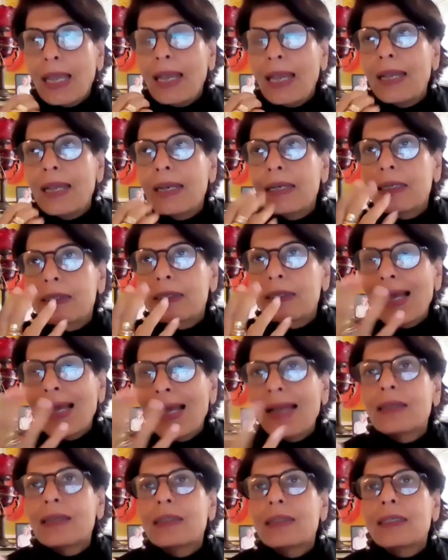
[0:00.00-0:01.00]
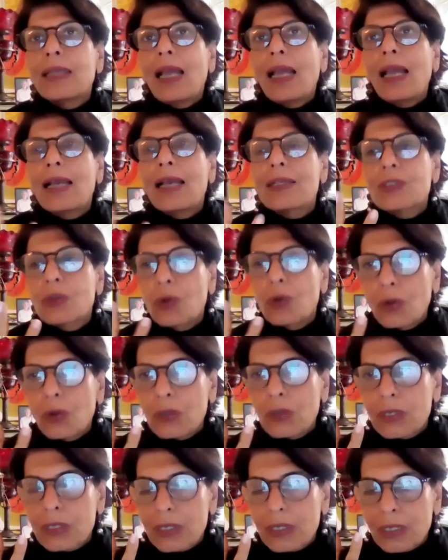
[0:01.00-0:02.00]
And that has
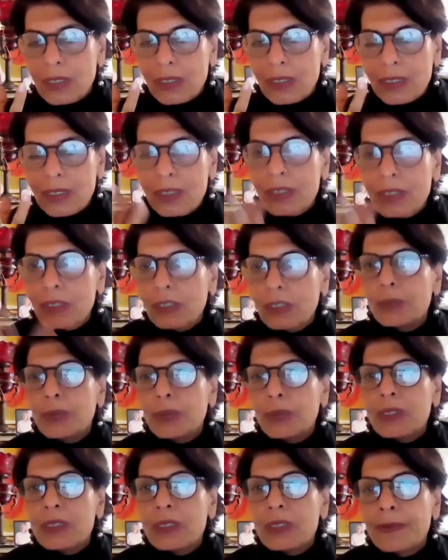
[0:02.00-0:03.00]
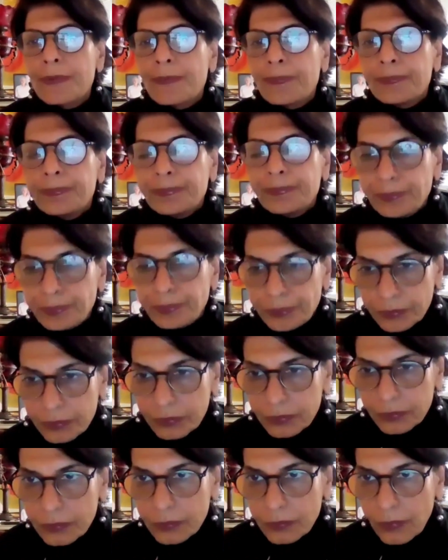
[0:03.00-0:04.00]
caused a disturbance
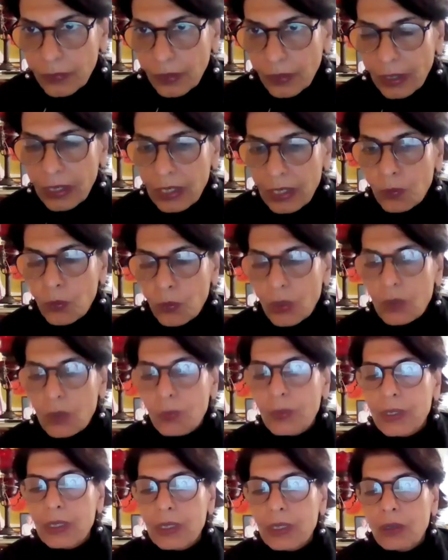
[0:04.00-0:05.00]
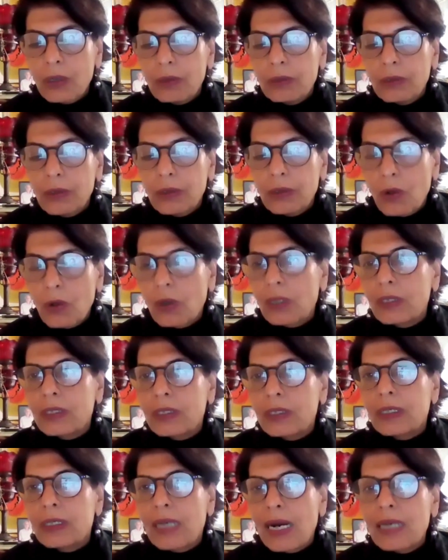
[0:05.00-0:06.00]
in what we
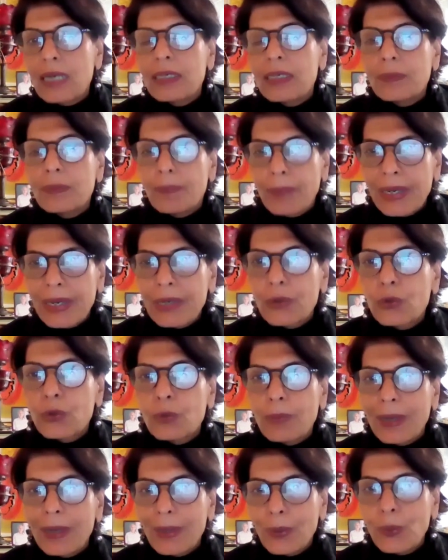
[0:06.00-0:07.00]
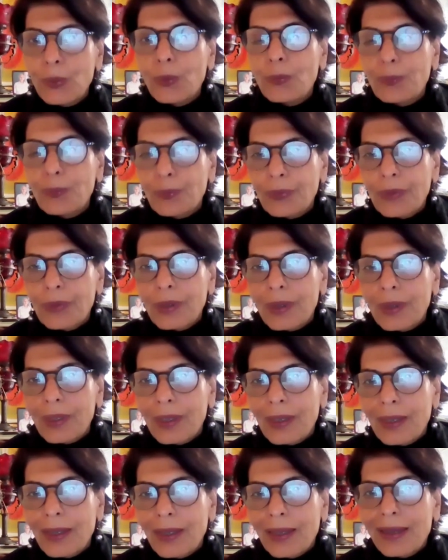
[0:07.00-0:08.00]
call the gut microbiome.
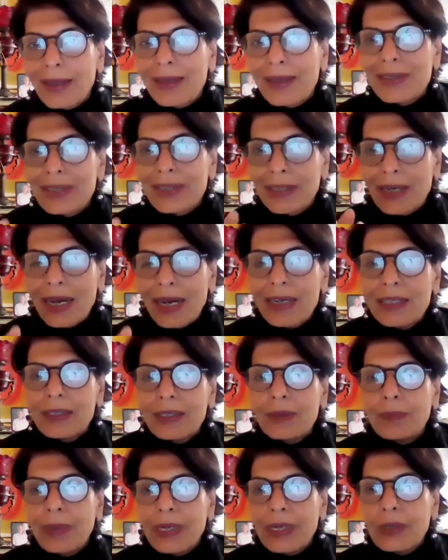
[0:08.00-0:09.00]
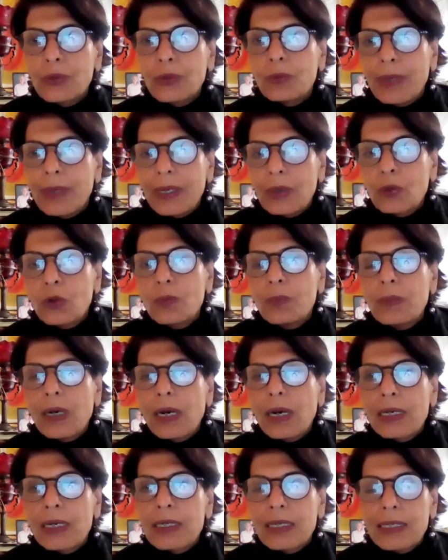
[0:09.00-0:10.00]
The gut
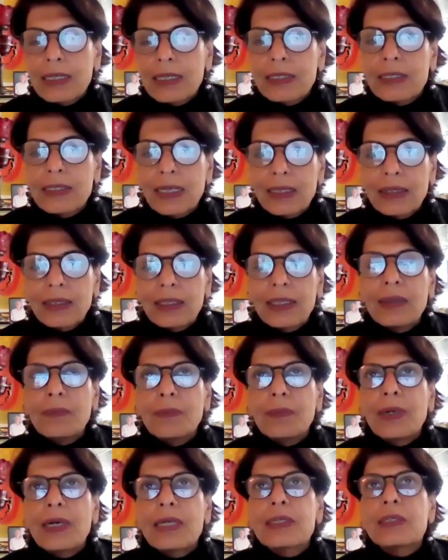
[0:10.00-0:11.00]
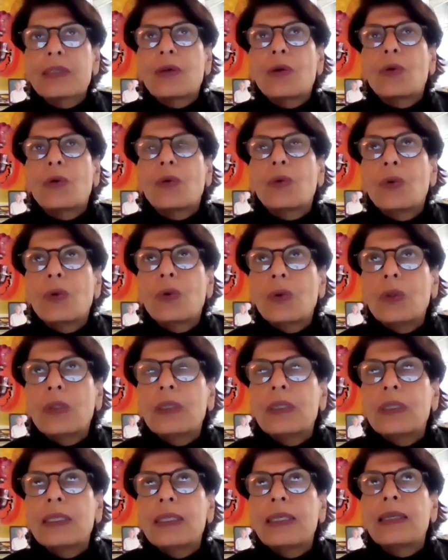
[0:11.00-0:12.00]
microbiome is nothing but
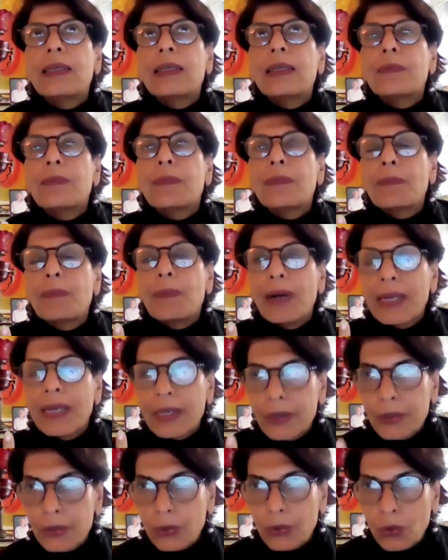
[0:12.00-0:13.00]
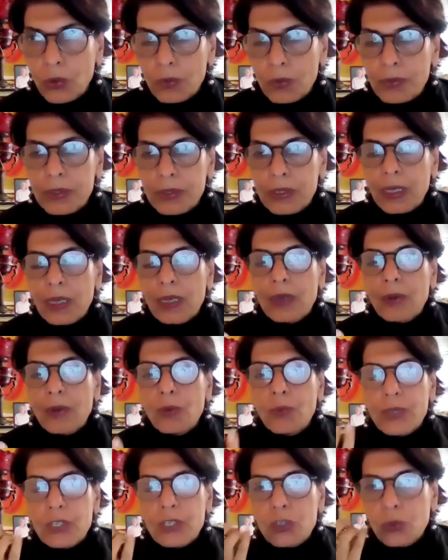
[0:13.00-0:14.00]
all the microbes
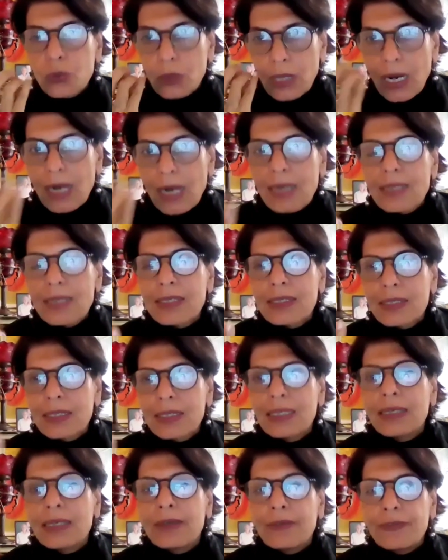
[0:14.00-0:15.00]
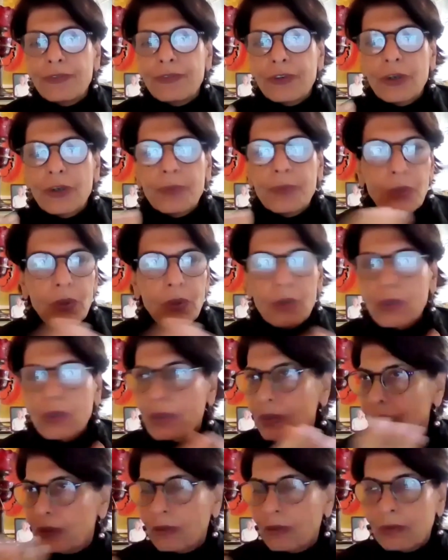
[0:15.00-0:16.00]
which you can't see from
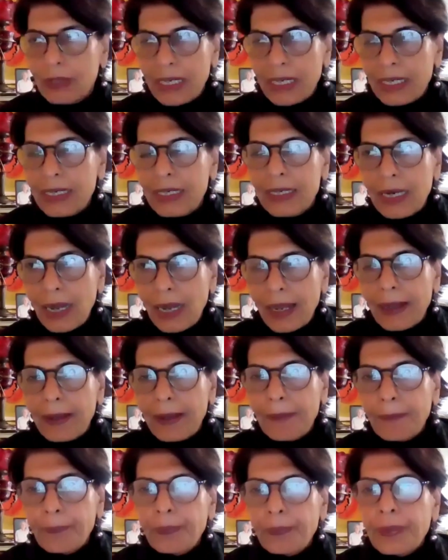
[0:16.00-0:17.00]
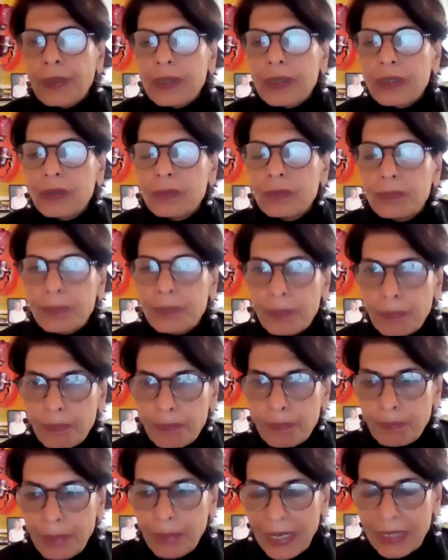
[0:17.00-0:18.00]
your naked eye. The
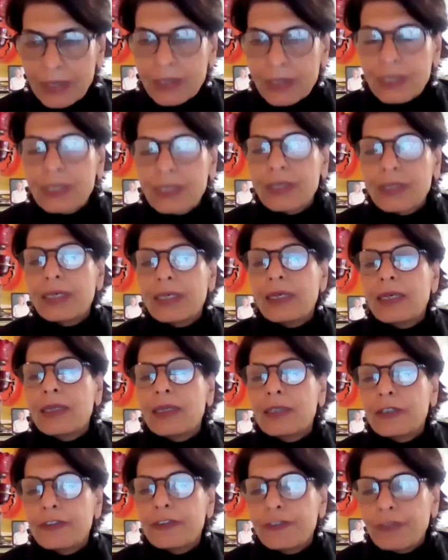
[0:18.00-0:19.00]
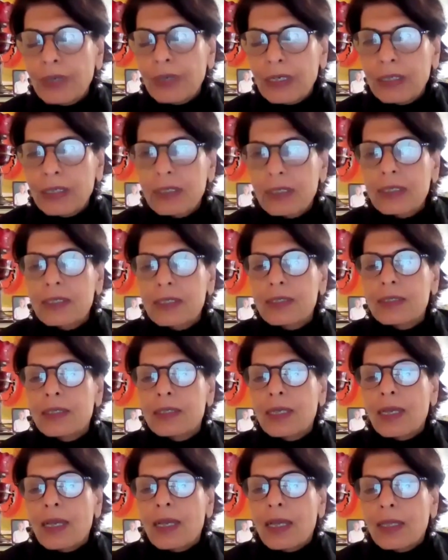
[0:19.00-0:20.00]
bacteria, the
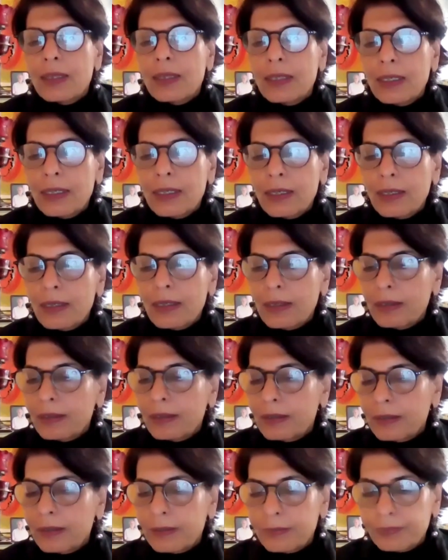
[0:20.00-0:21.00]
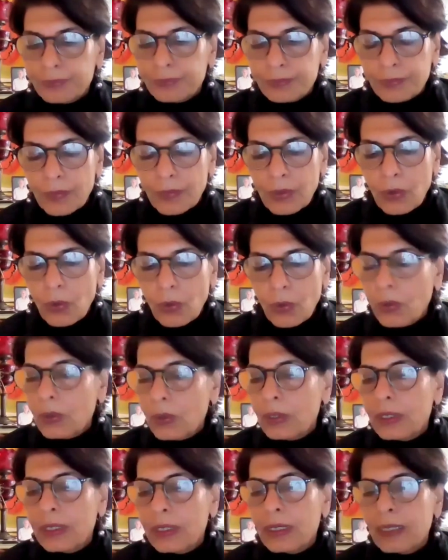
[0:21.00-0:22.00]
fungus, the
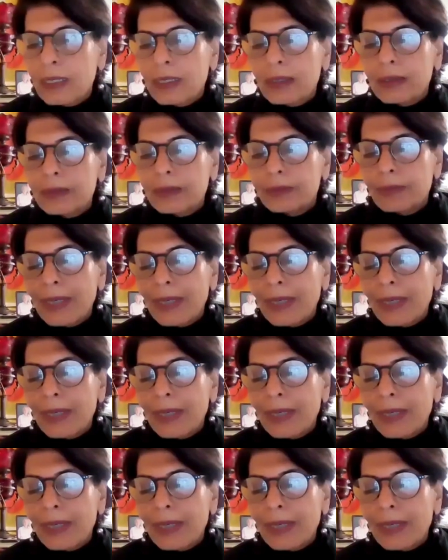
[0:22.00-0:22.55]
all the